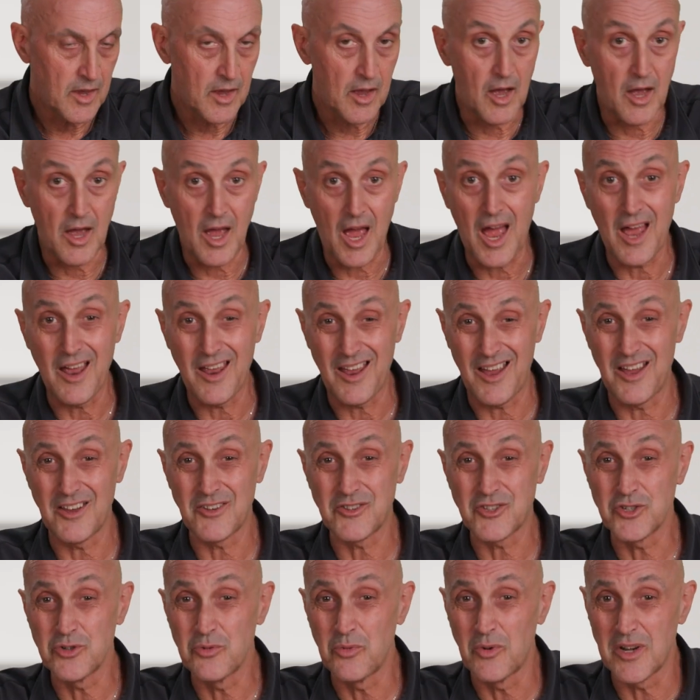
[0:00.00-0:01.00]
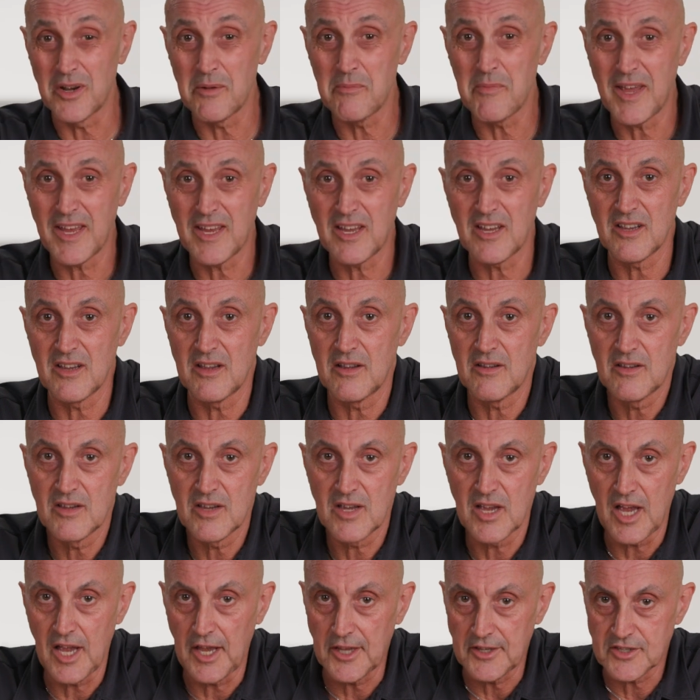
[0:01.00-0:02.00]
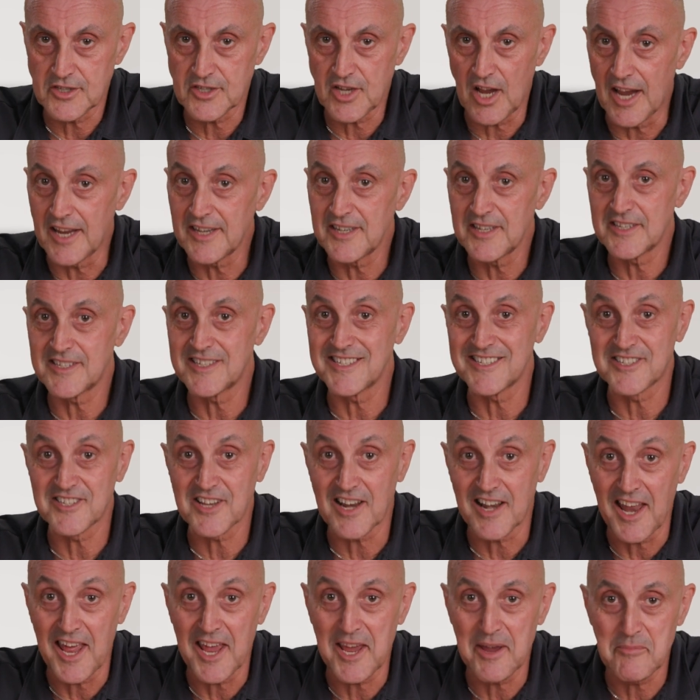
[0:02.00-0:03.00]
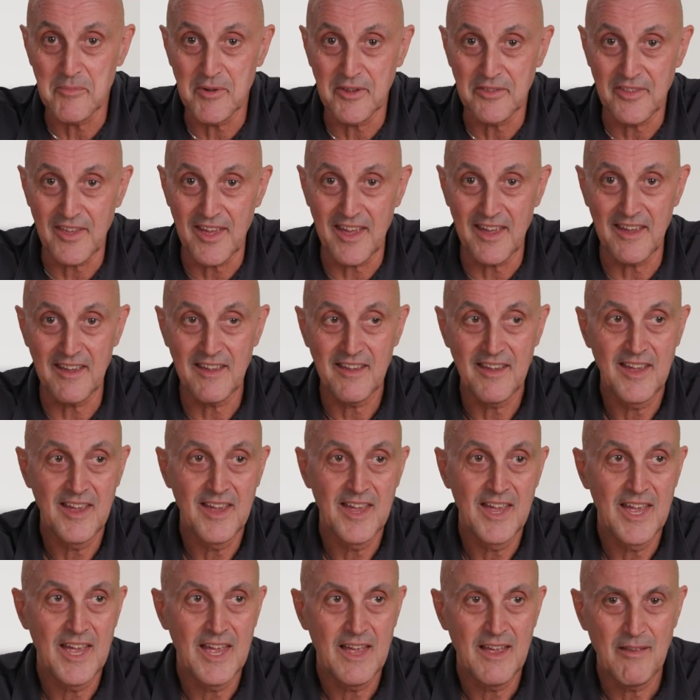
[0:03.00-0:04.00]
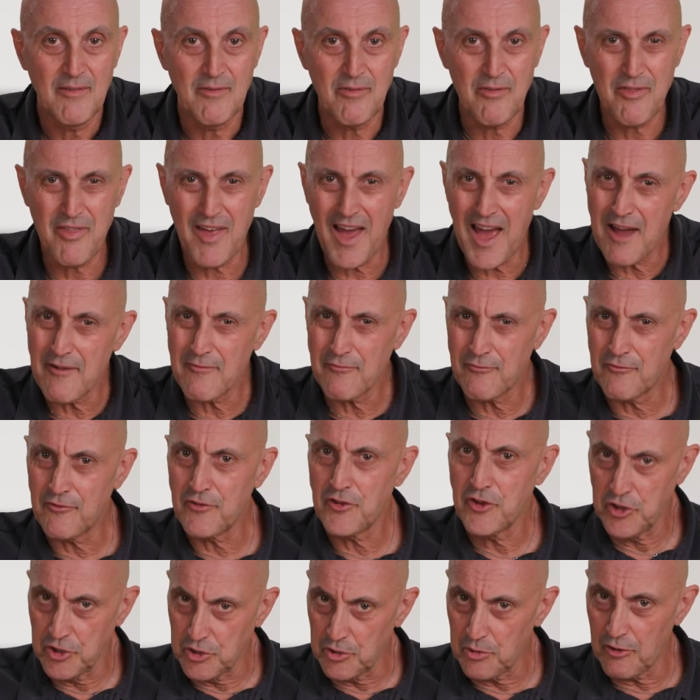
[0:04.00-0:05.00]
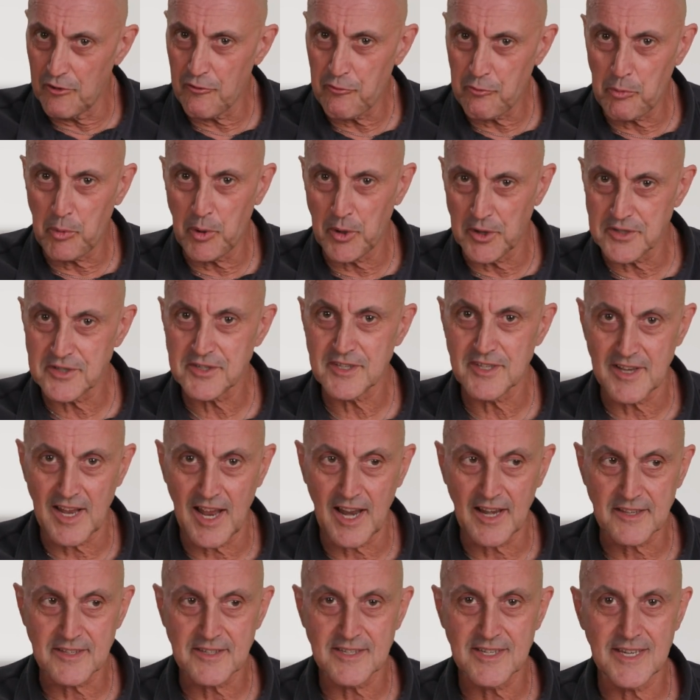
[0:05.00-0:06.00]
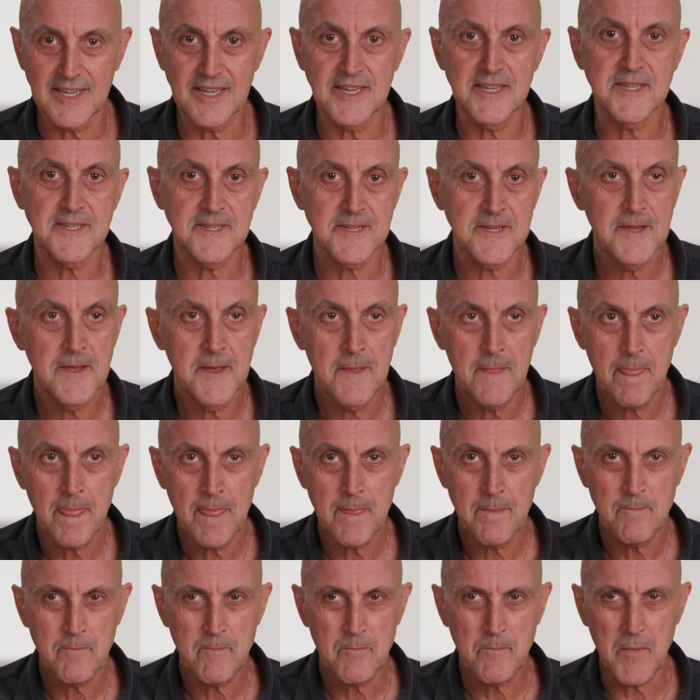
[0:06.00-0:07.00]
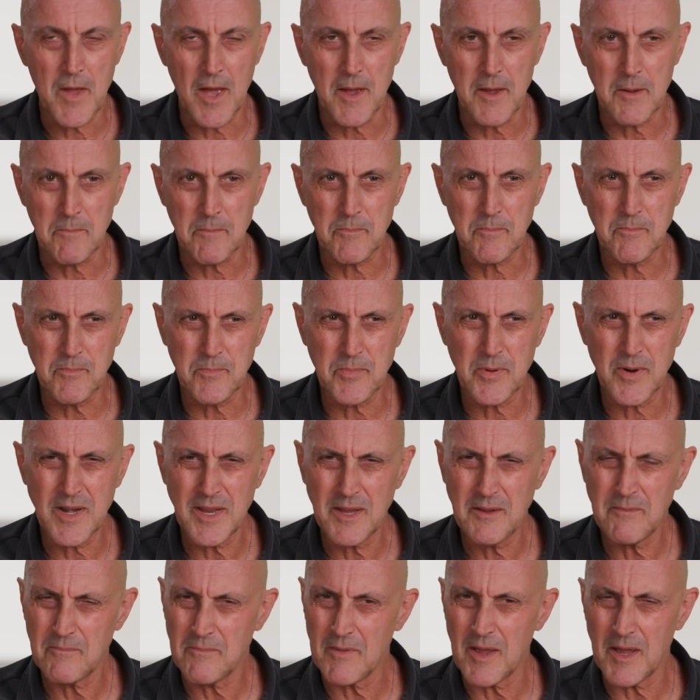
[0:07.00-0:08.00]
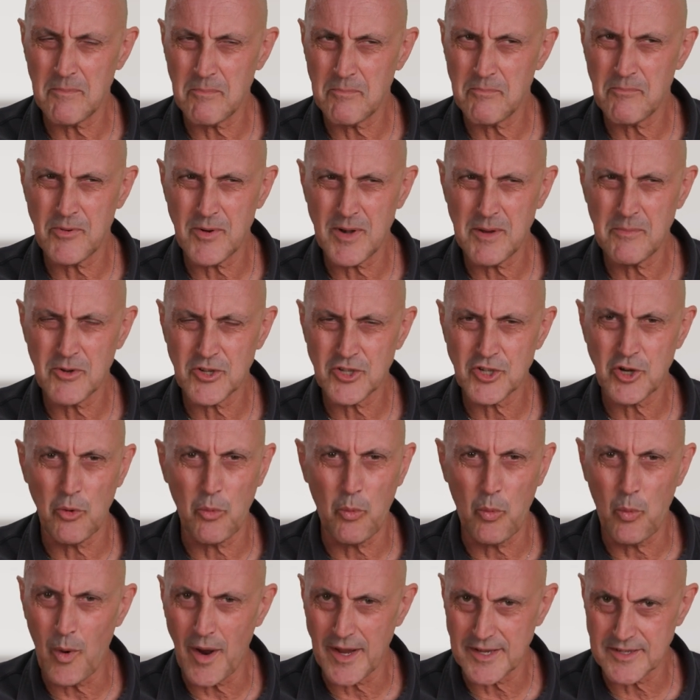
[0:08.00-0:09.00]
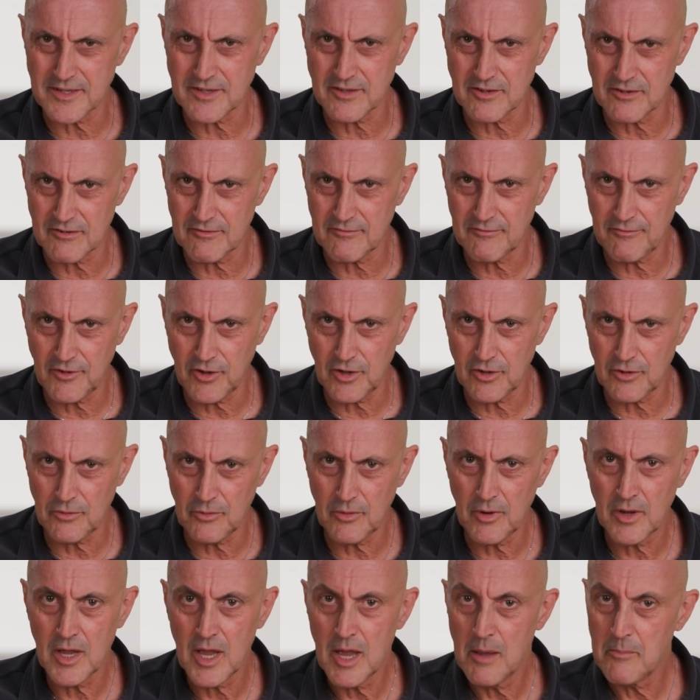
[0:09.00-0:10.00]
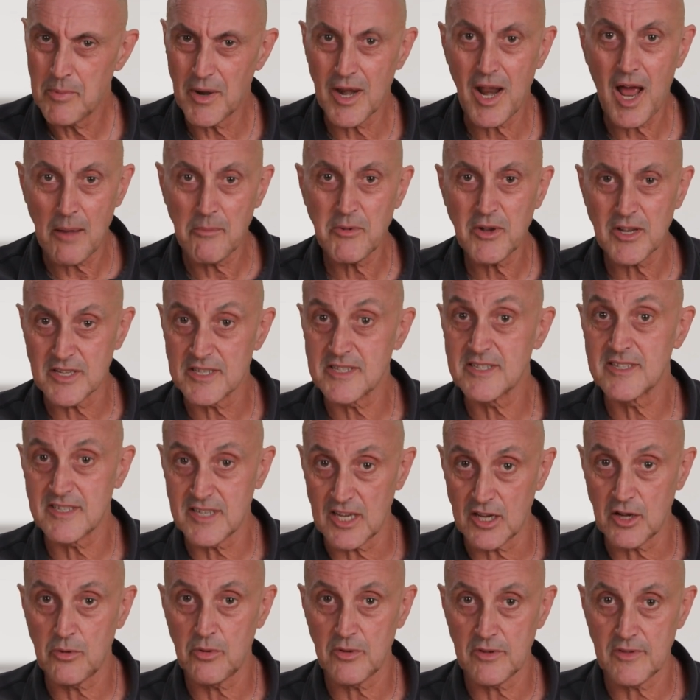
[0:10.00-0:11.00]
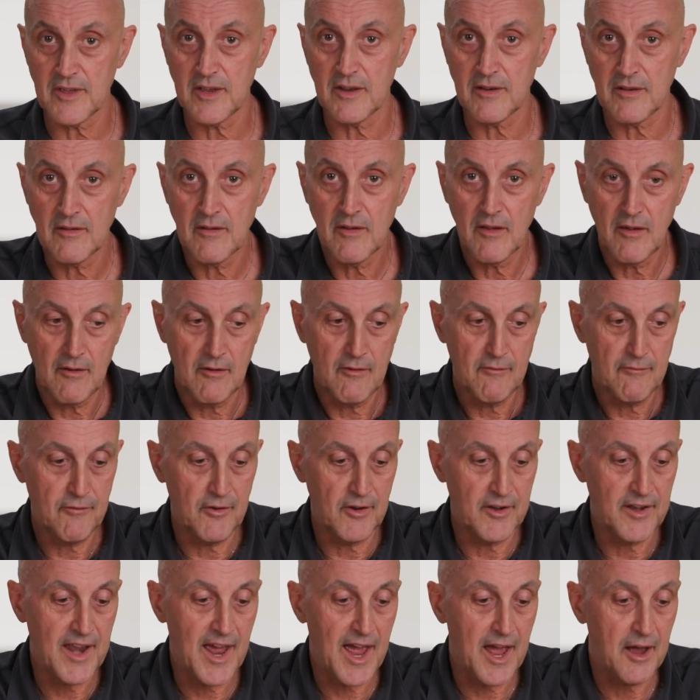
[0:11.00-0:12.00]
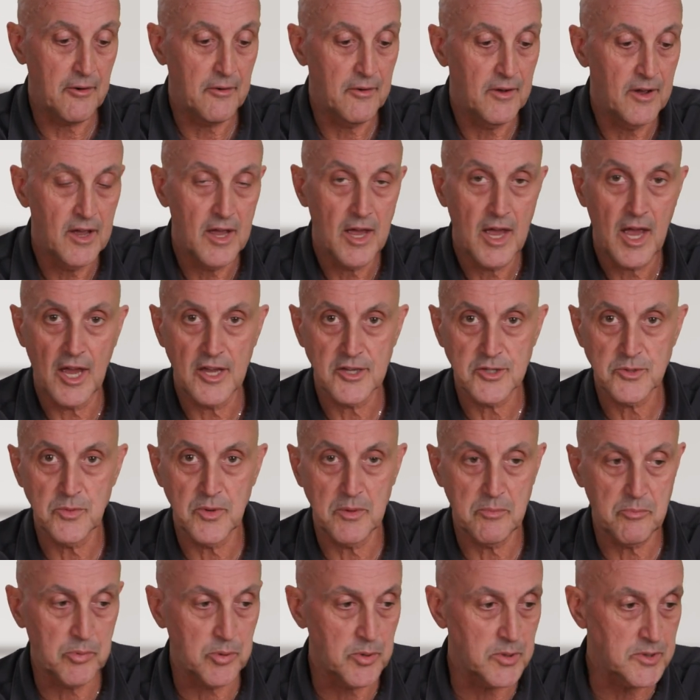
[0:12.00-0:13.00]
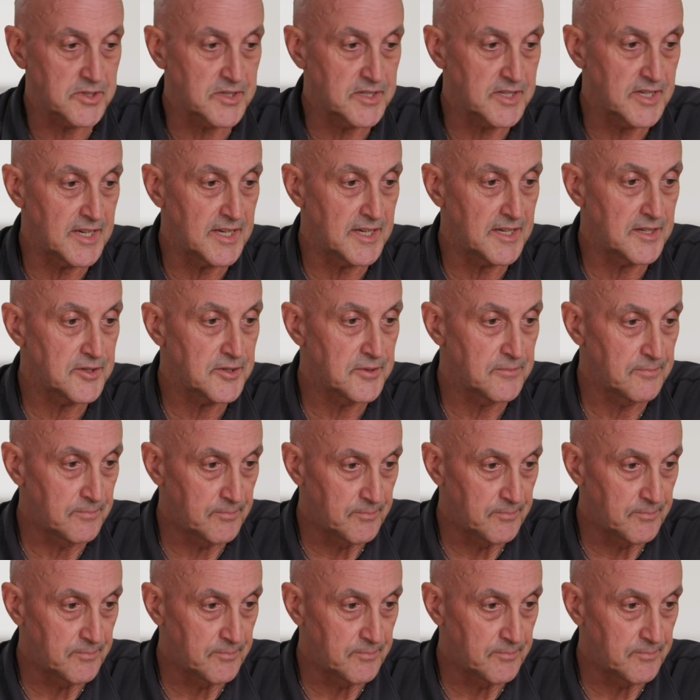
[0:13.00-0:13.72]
I do want to make a tiny disclaimer there. That view of personality is pretty much a Western view, but I'm going to stick with it for now as we proceed.